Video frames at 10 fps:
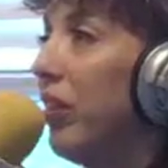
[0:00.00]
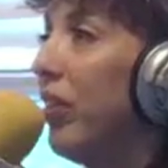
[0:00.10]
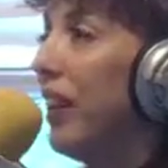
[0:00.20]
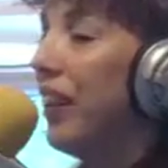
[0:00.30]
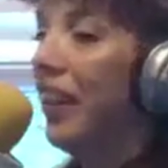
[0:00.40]

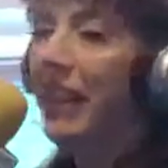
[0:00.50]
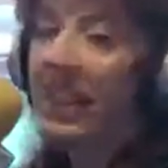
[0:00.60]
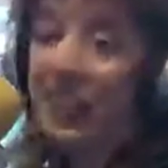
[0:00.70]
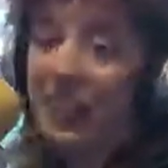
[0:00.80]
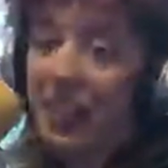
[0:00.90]
And like
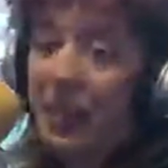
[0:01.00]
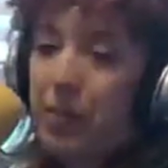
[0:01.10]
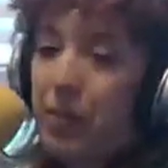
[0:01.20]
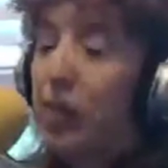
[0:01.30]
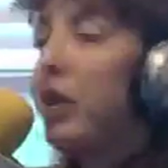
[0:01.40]

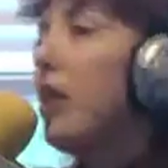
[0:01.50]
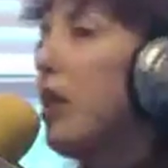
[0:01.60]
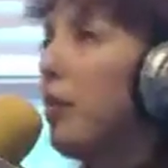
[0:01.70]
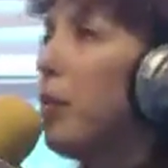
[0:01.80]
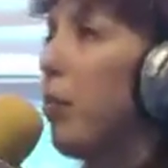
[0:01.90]

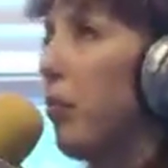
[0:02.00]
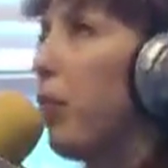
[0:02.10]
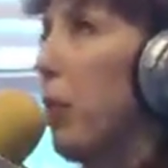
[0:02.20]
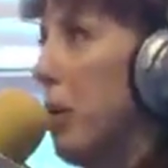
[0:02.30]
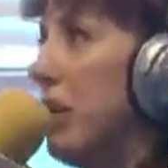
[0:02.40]
the
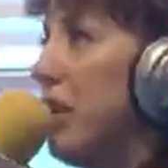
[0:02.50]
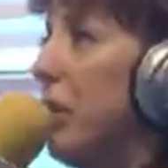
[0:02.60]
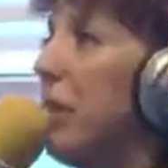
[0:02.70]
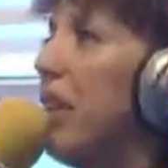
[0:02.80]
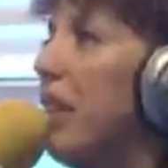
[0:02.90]
performance, I
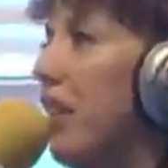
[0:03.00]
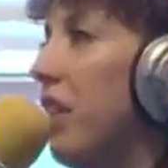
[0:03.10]
mean, the